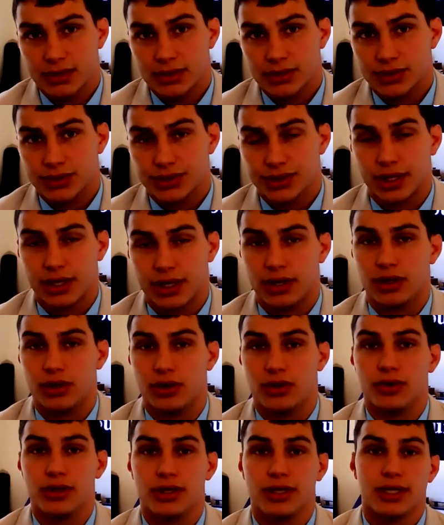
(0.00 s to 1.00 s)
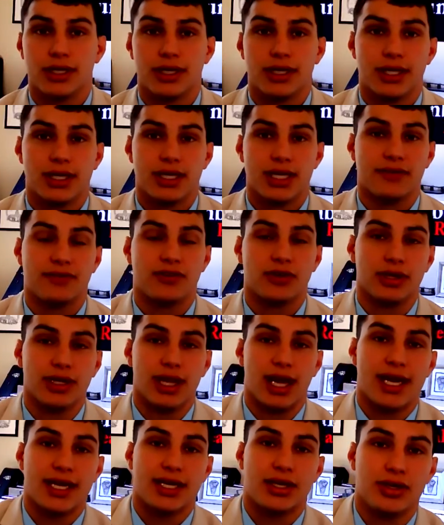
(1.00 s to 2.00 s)
So if you'd
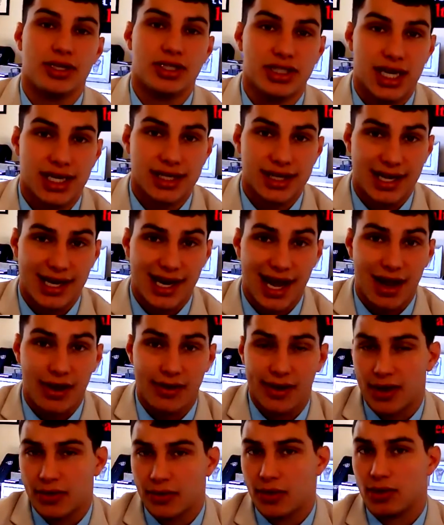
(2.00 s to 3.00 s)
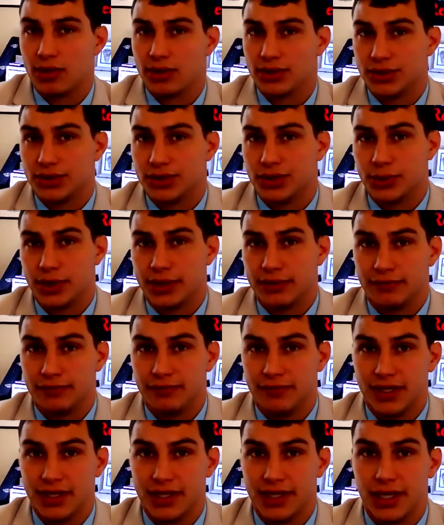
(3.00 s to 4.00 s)
like, you can check that out. I will also do a
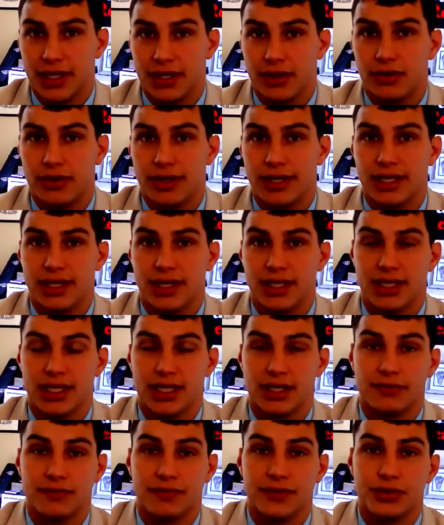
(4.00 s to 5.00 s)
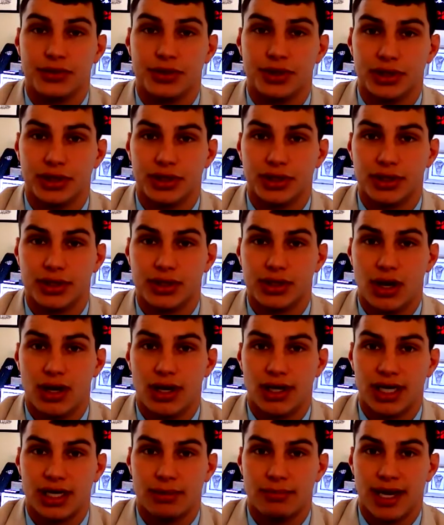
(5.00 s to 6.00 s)
video in the near future
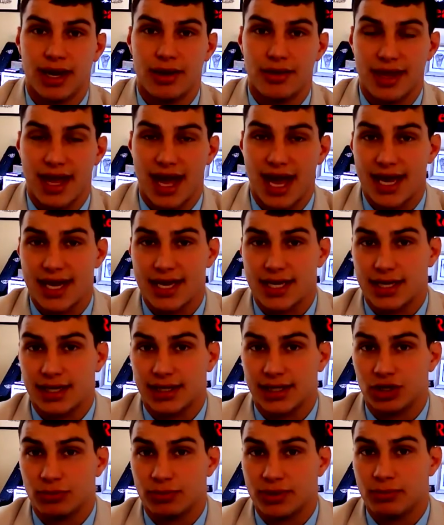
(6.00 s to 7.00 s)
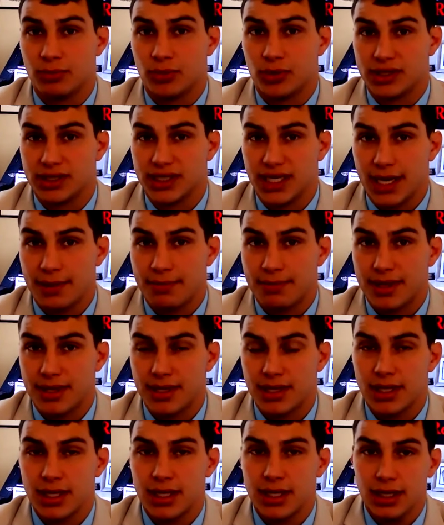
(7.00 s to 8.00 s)
talking about that in a little bit more depth.
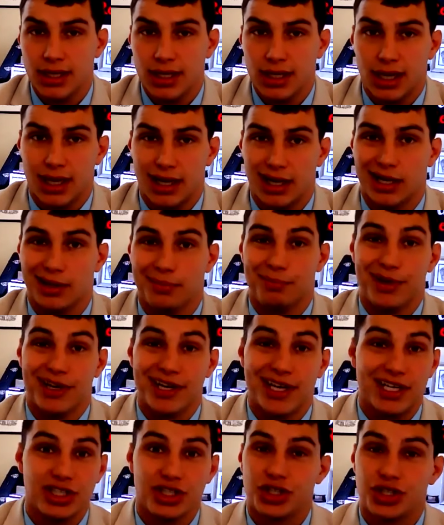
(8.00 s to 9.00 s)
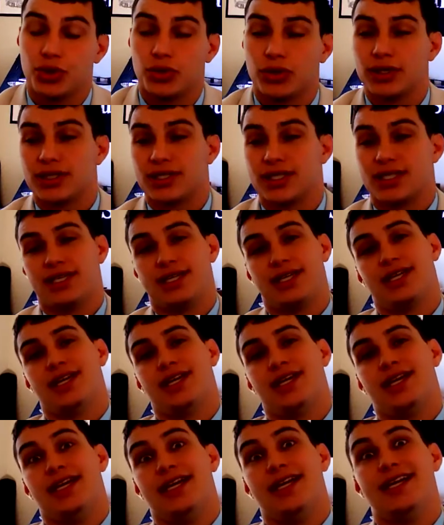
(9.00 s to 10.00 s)
But in short,
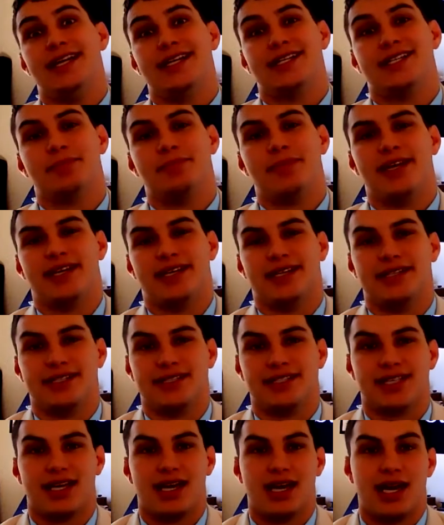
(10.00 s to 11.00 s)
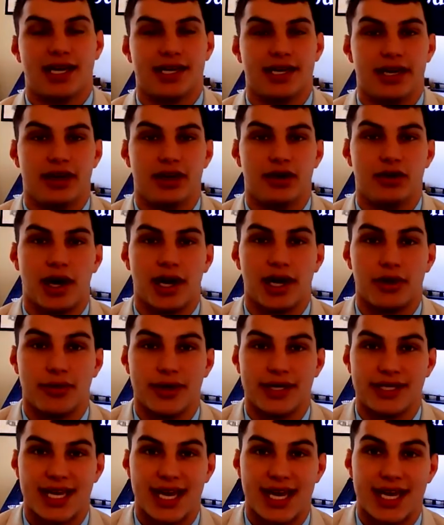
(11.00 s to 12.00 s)
It depends. I know I
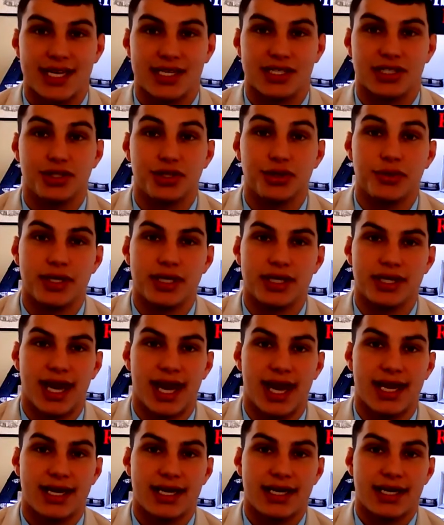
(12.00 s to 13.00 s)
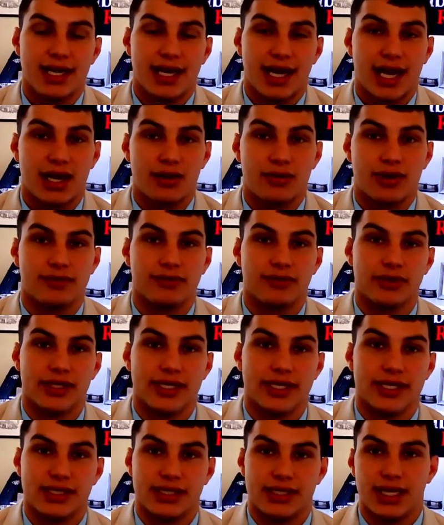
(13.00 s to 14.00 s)
always hate doing that. However,
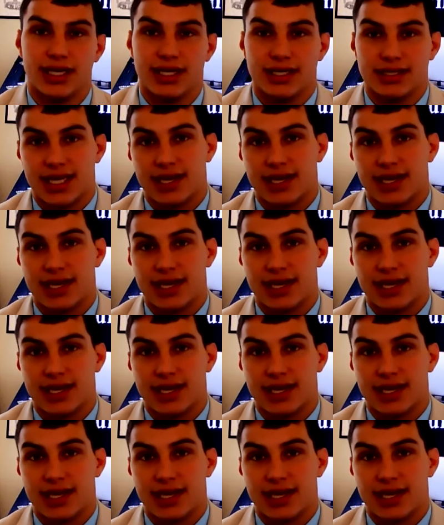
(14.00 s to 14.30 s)
it does.